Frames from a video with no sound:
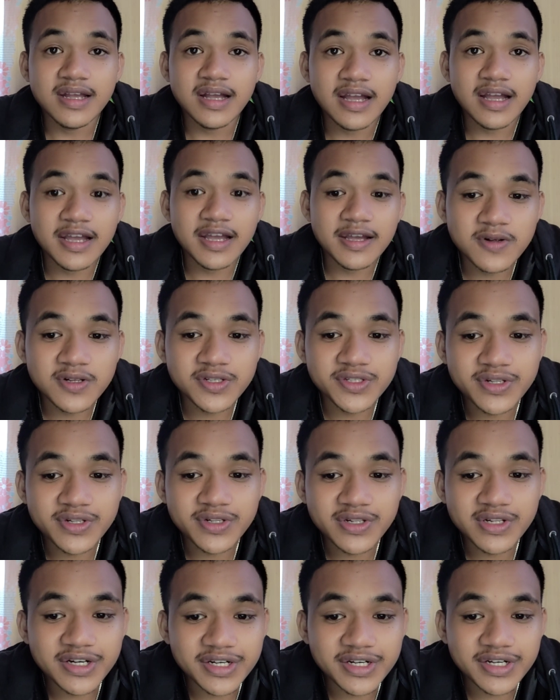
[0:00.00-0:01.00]
I've also
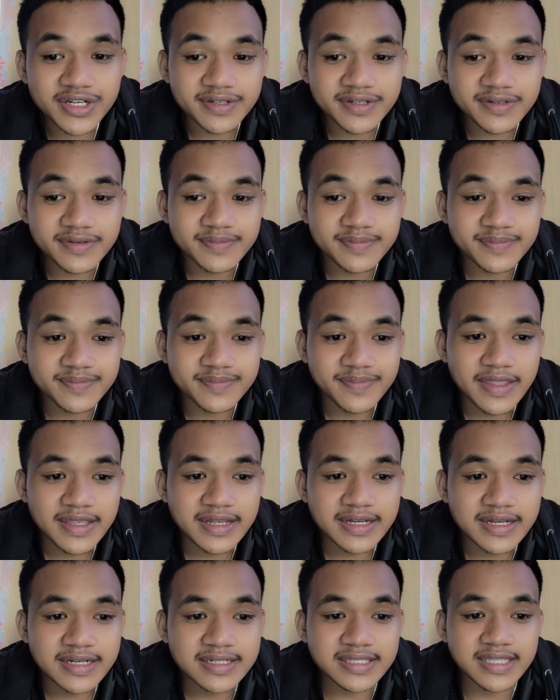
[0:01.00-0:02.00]
learned
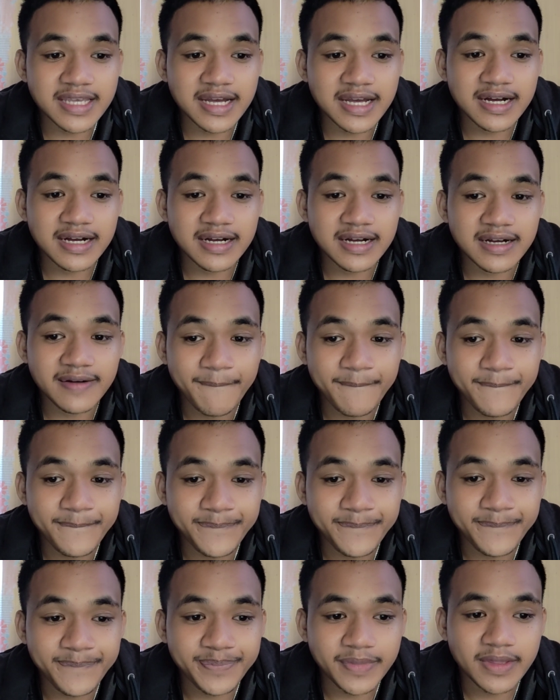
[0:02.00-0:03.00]
the
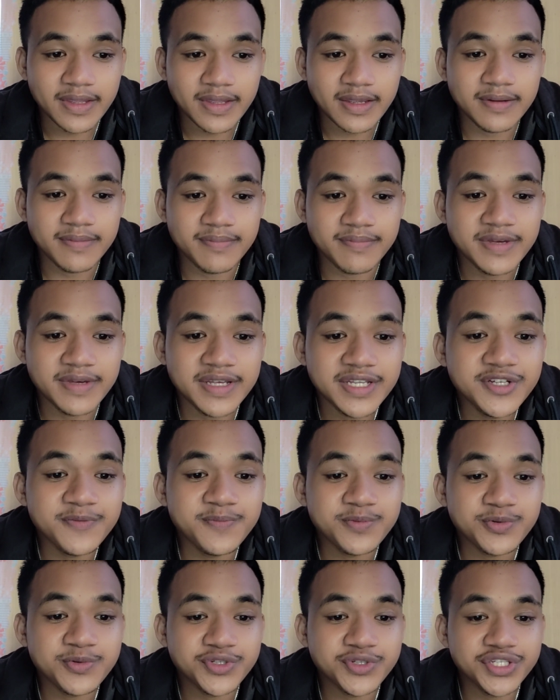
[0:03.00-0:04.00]
major
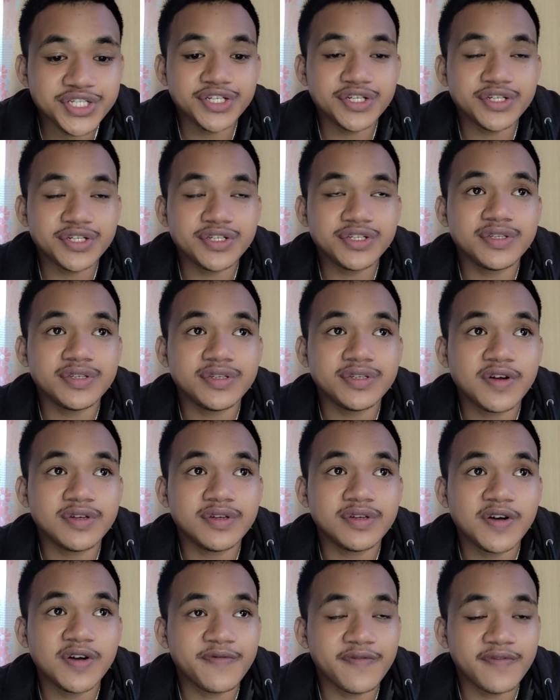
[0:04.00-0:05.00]
position
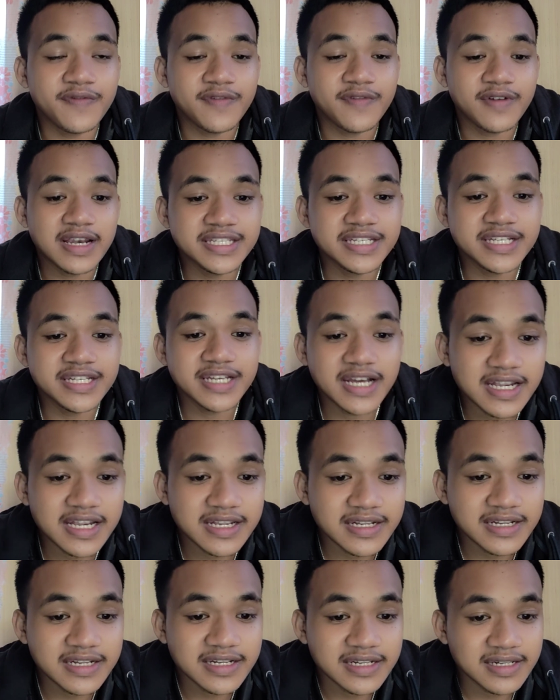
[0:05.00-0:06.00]
of classical
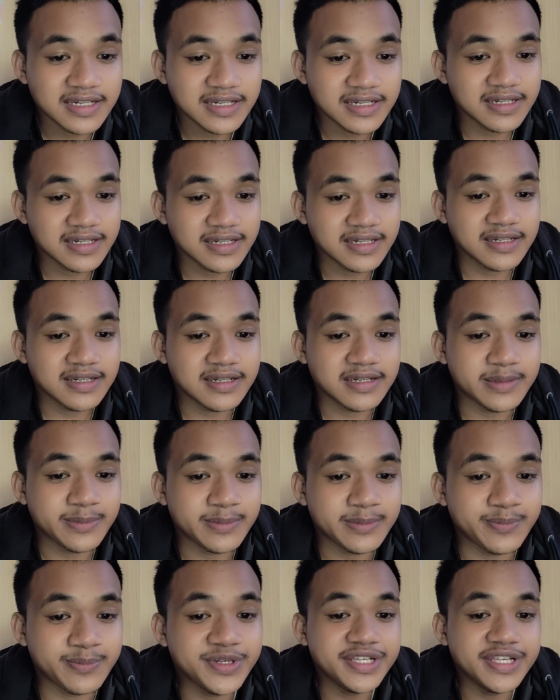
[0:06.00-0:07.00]

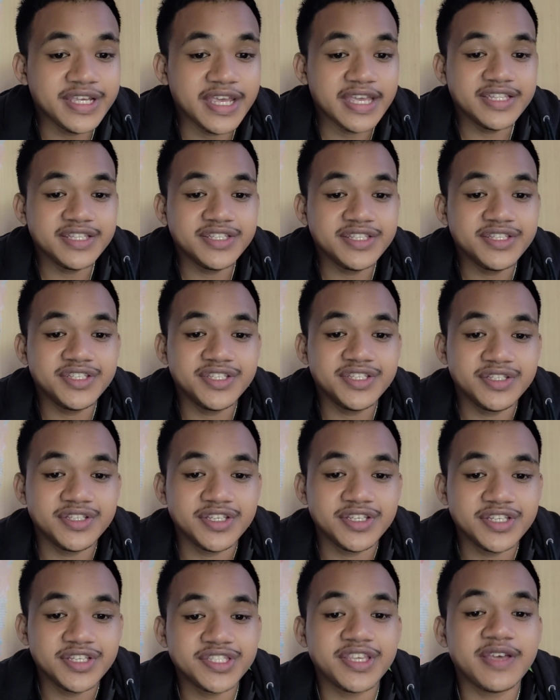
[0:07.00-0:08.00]
brigade
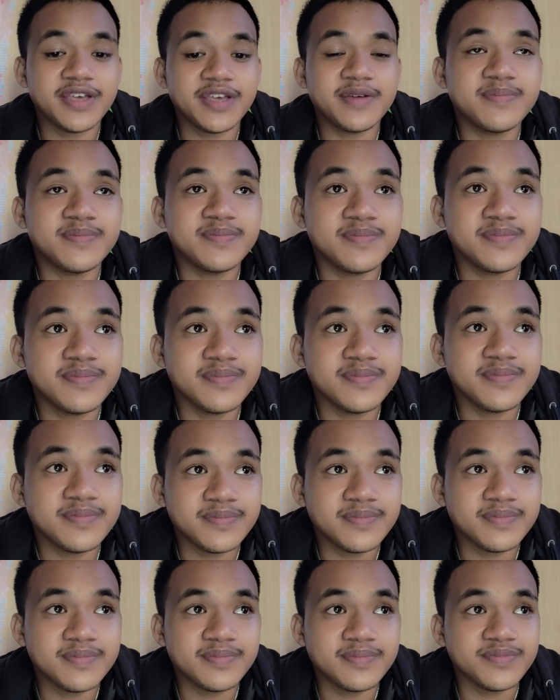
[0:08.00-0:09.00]
system.
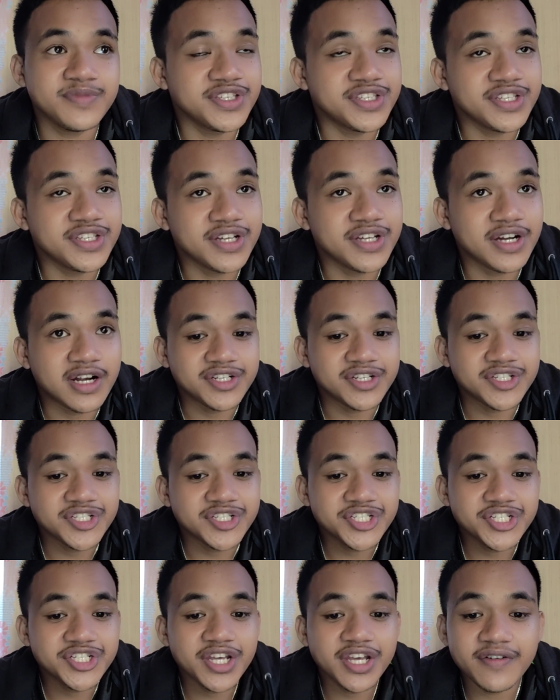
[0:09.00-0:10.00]
These are
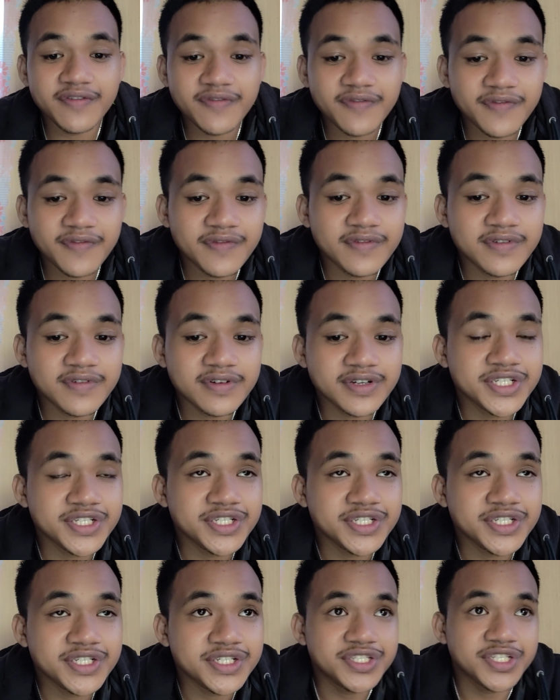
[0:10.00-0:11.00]
chef
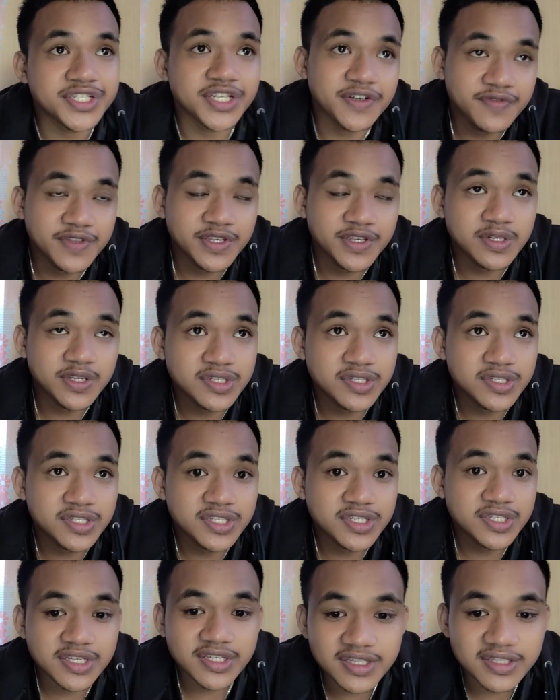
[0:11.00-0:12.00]
de
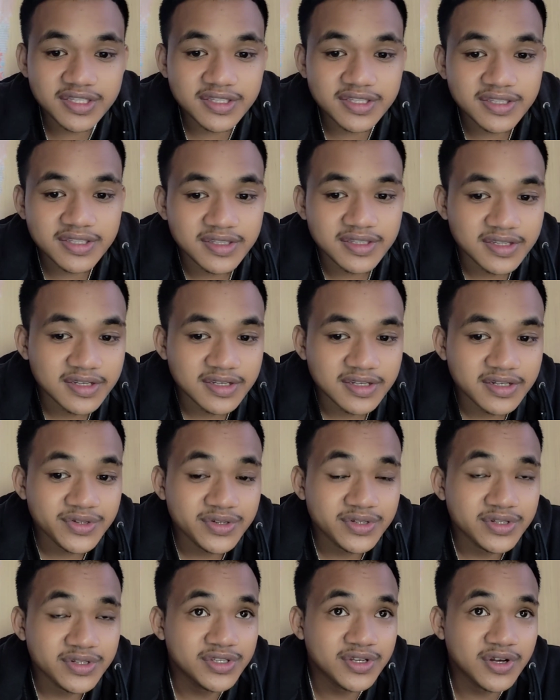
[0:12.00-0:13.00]
cuisine,
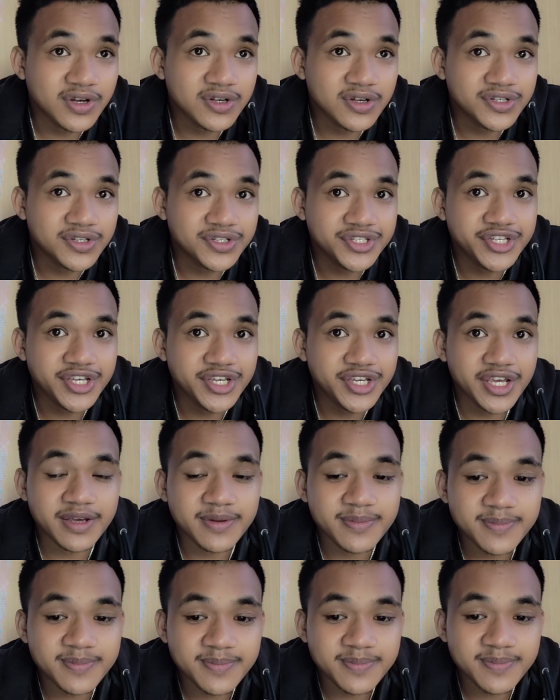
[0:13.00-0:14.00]
sauce chef,